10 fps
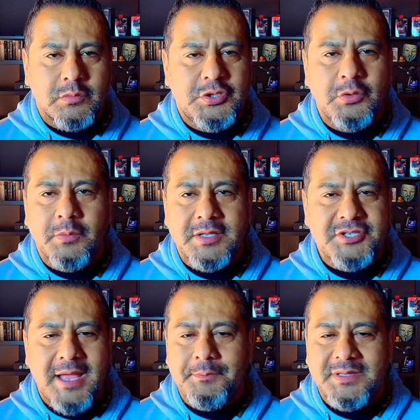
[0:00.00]
too
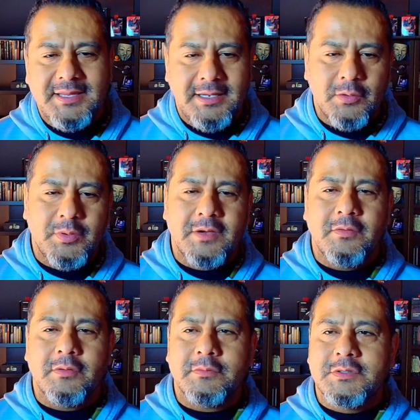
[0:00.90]
much empathy or
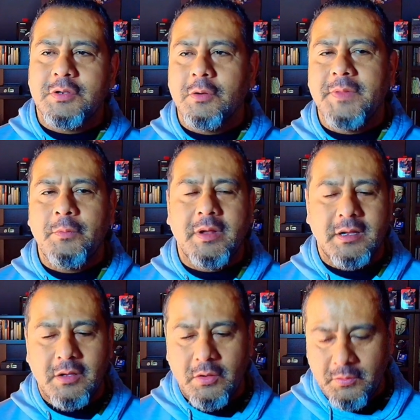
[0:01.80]
whatever term they want to
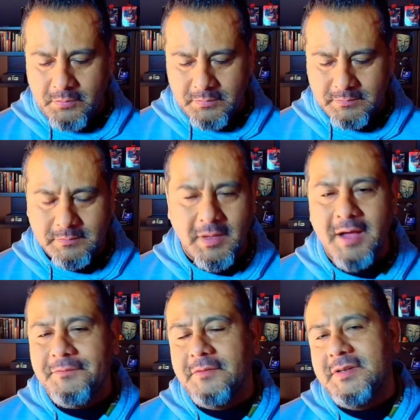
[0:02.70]
go
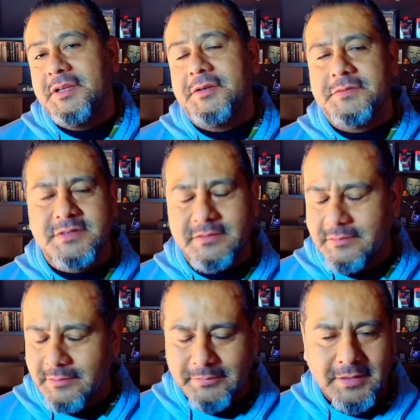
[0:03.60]
off of and use
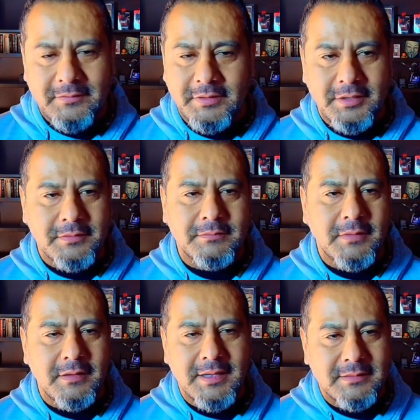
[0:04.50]
or whatever, you know,
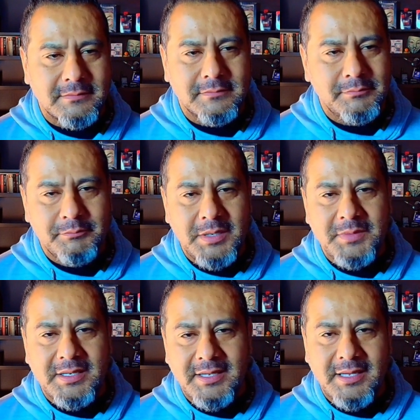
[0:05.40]
all that
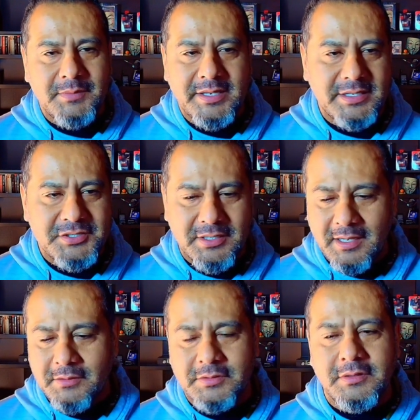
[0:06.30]
mimicky, gimmicky shit.
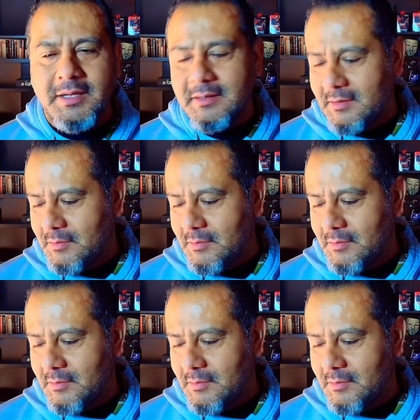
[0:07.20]
I don't do that. I